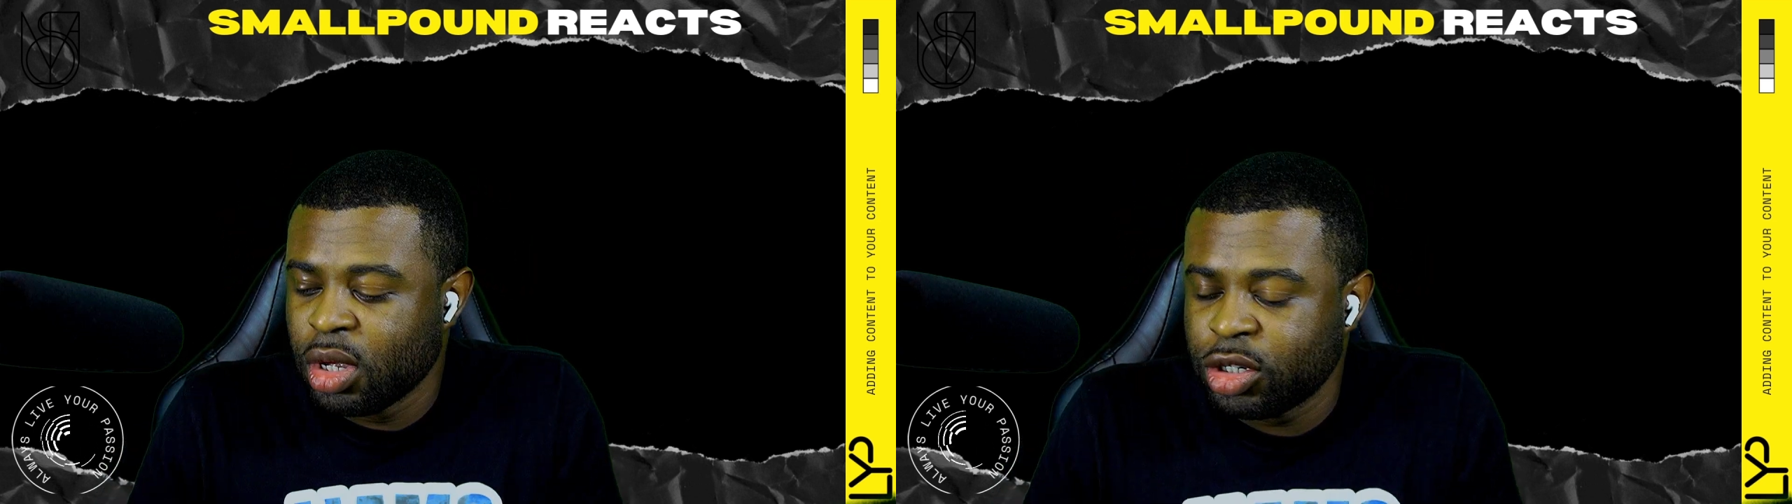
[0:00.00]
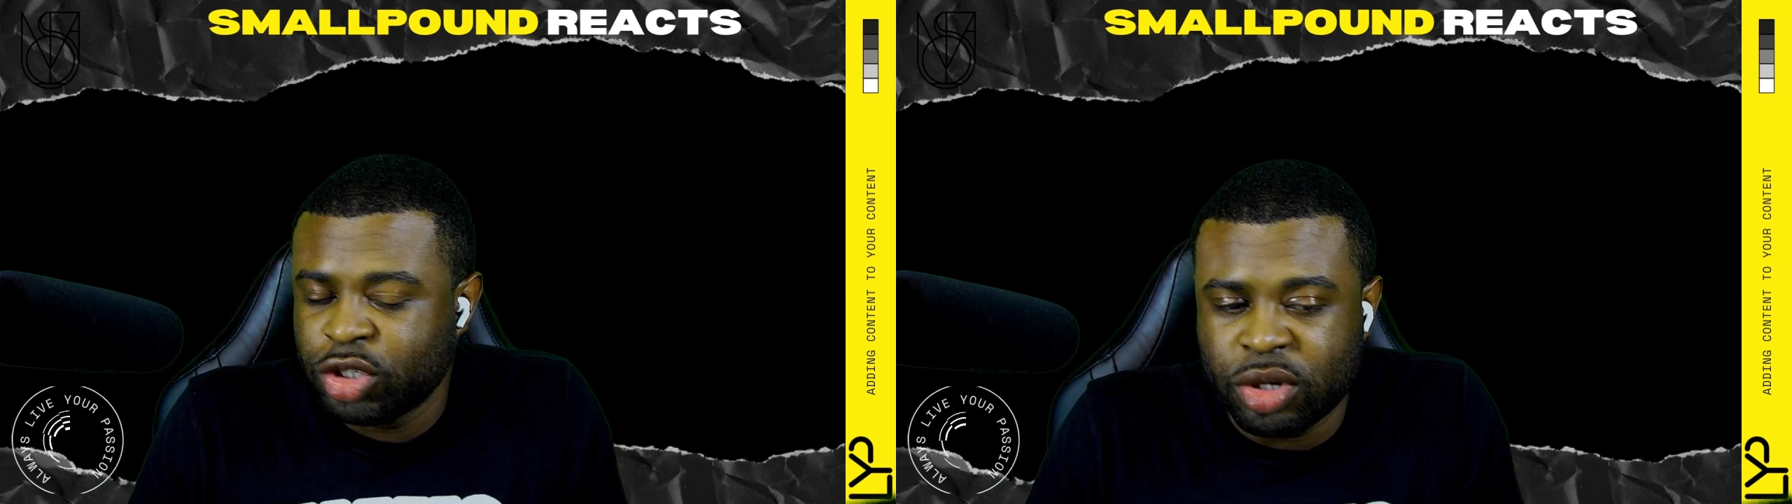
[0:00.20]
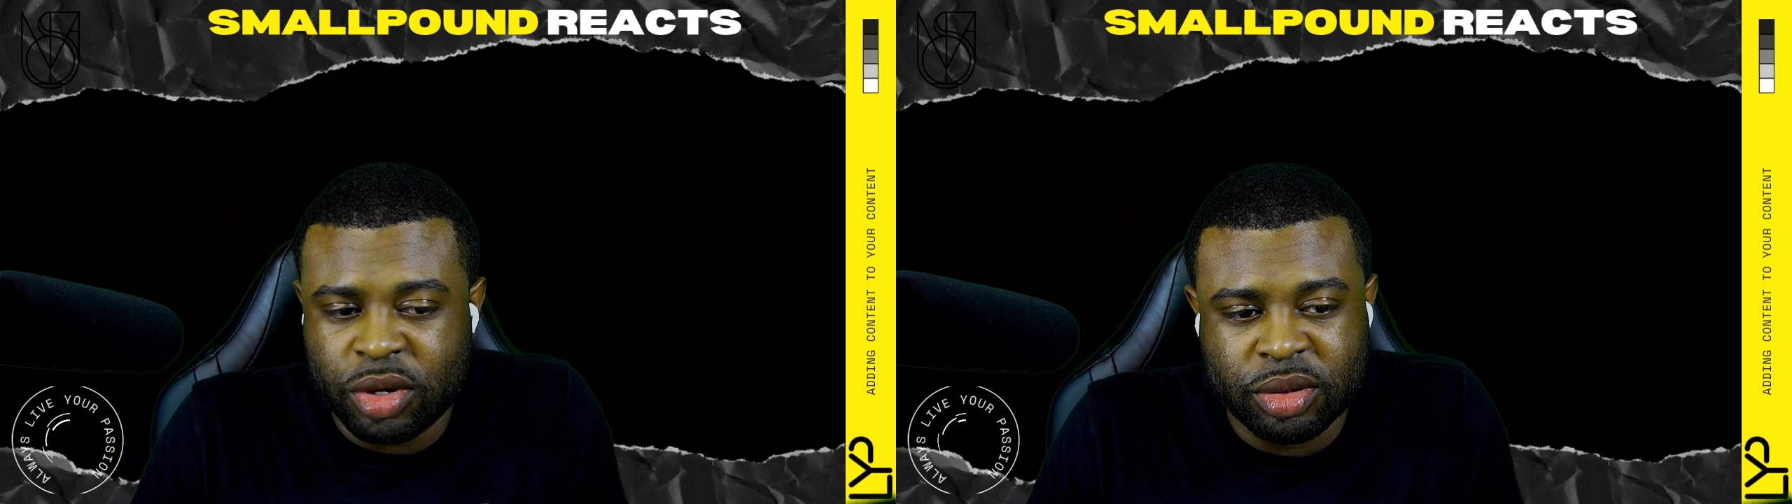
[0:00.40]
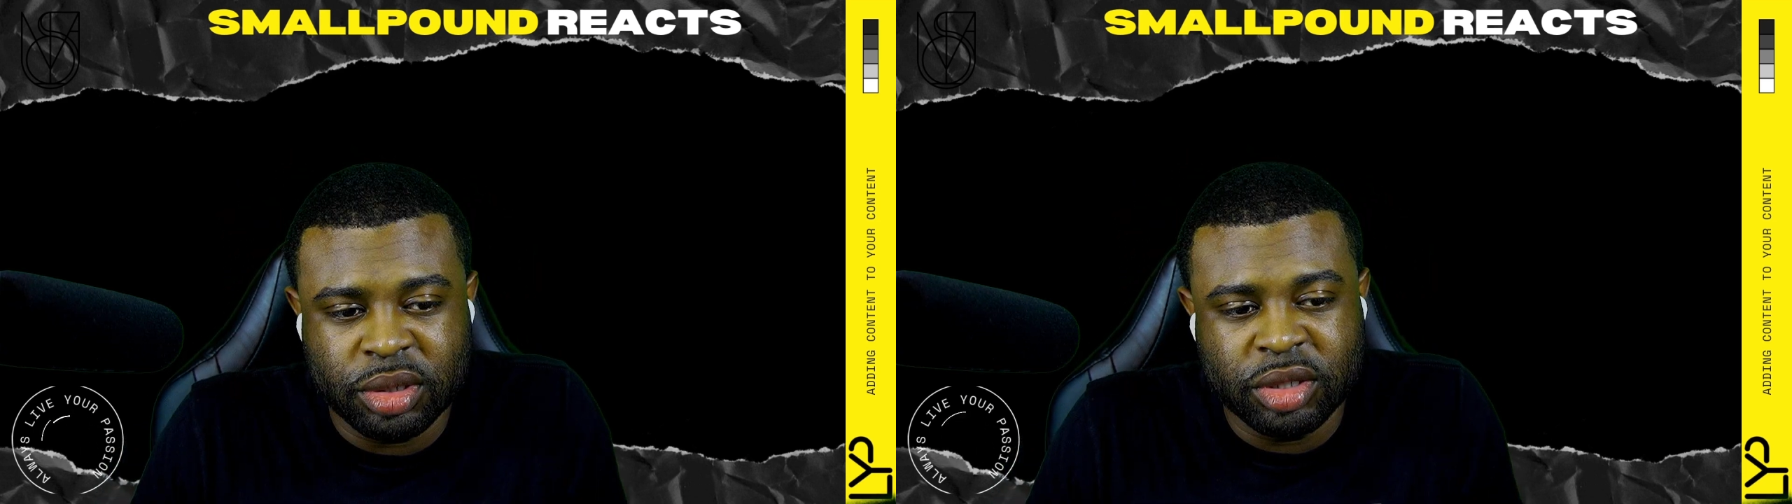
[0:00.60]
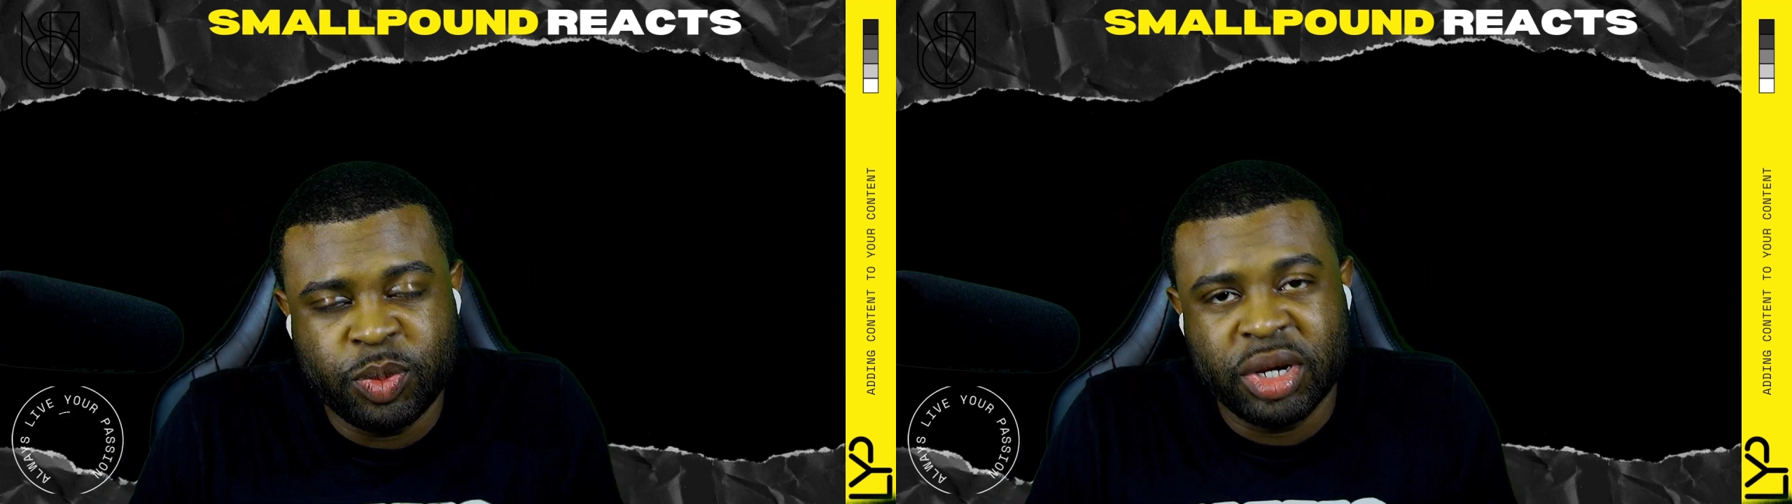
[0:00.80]
So it
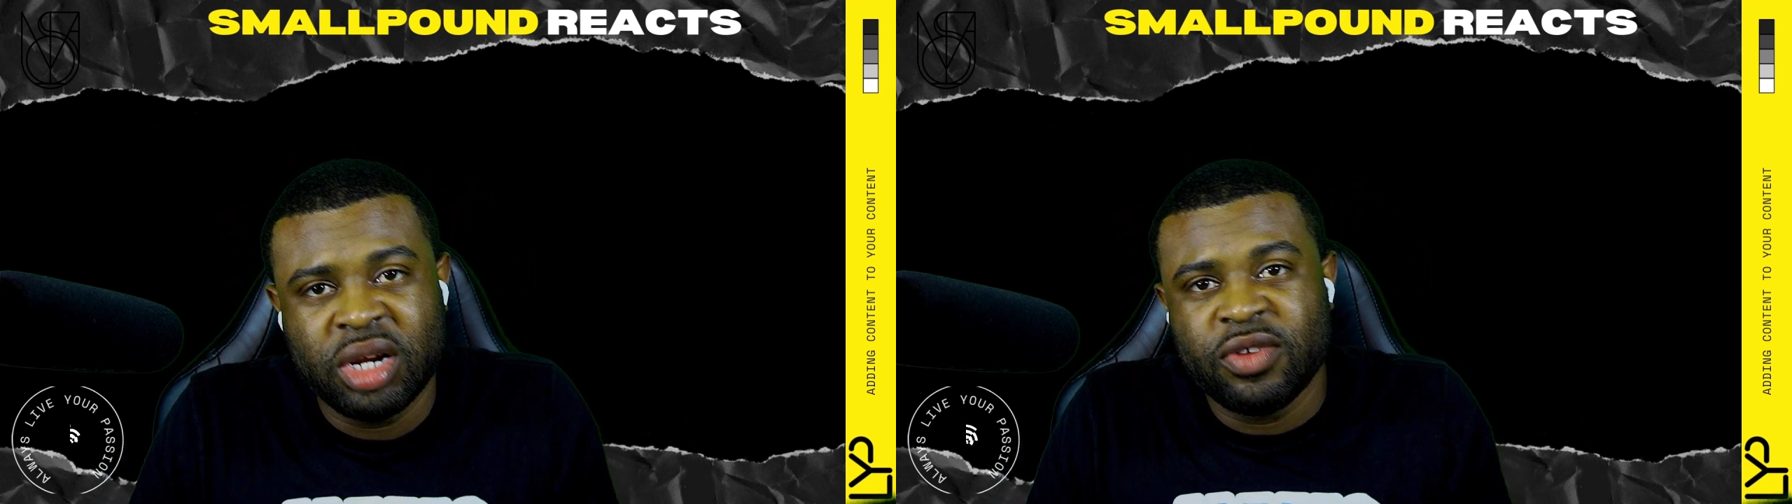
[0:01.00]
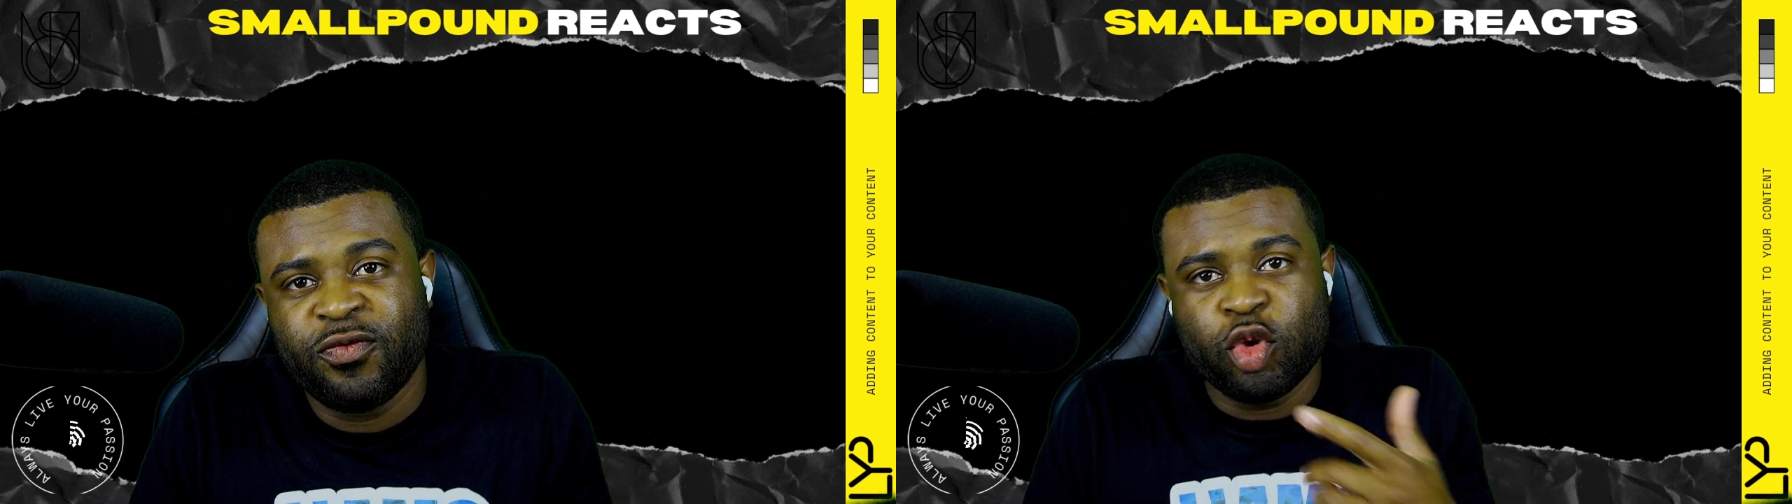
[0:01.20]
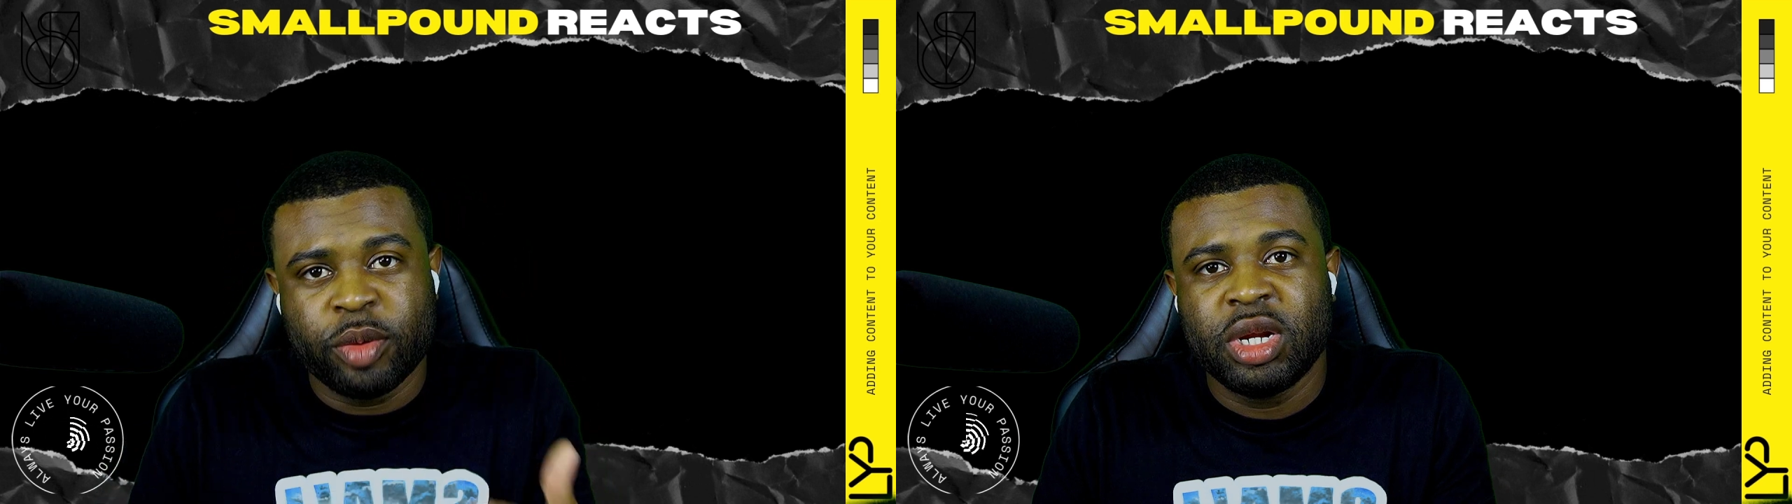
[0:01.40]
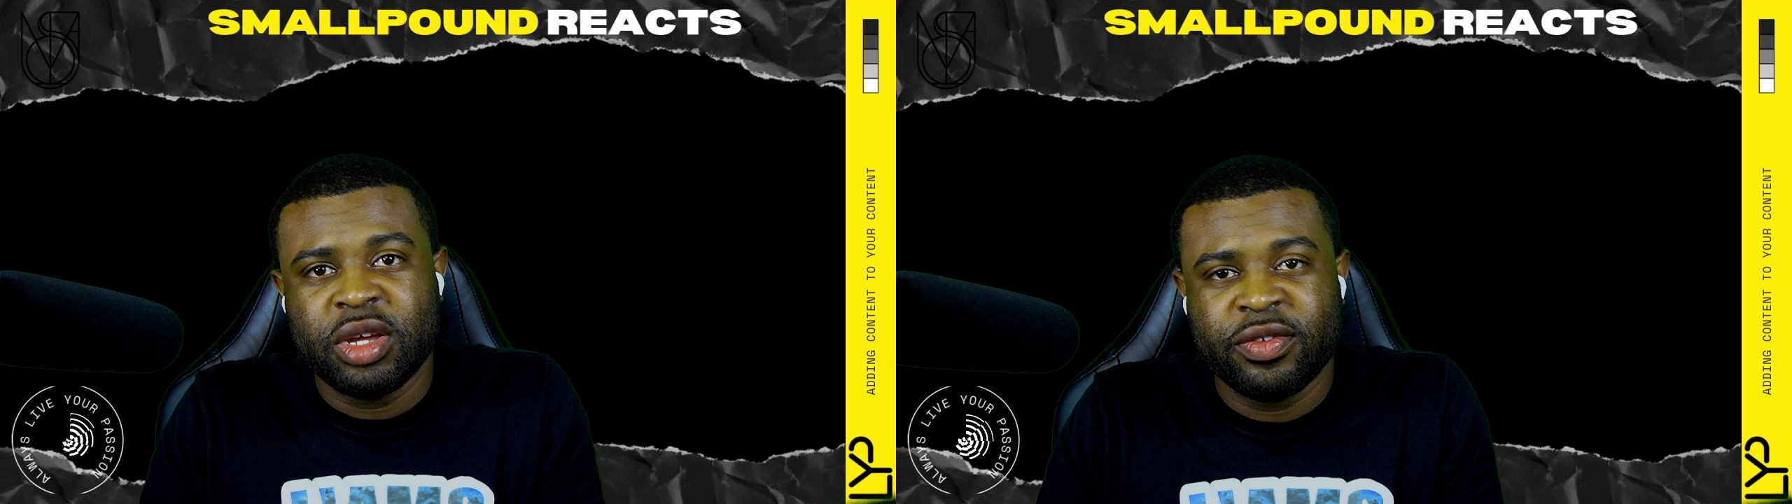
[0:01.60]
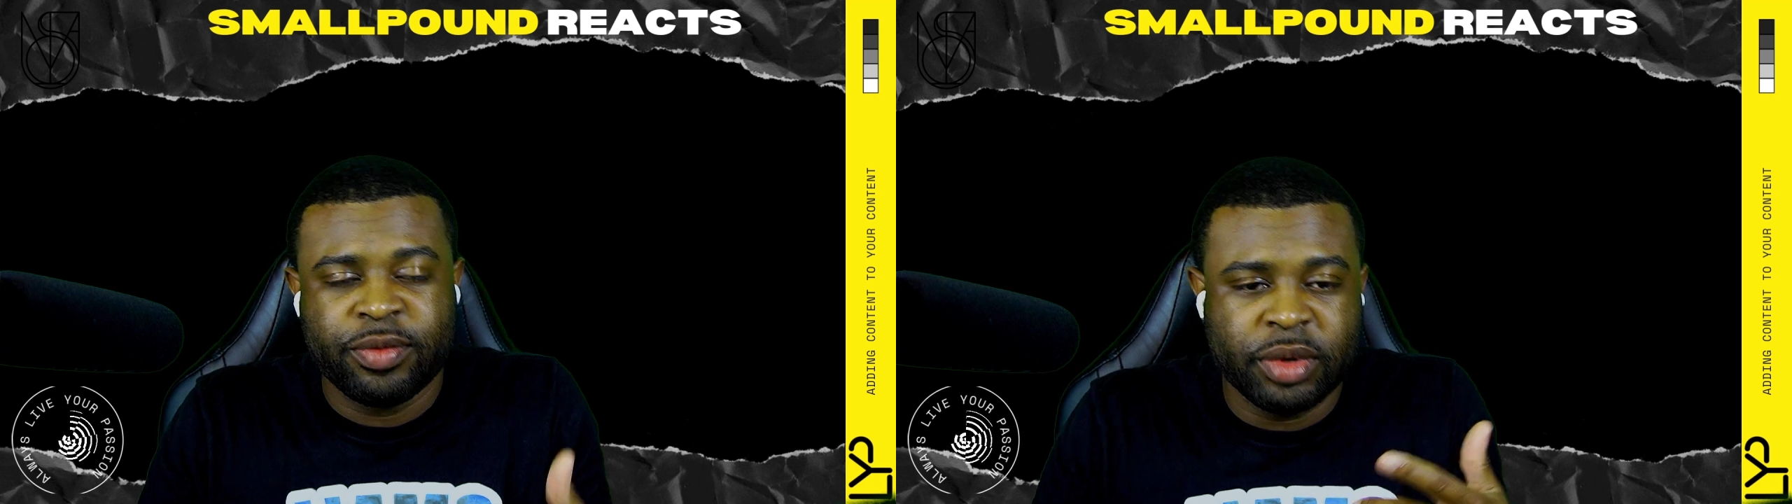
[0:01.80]
was pretty informative.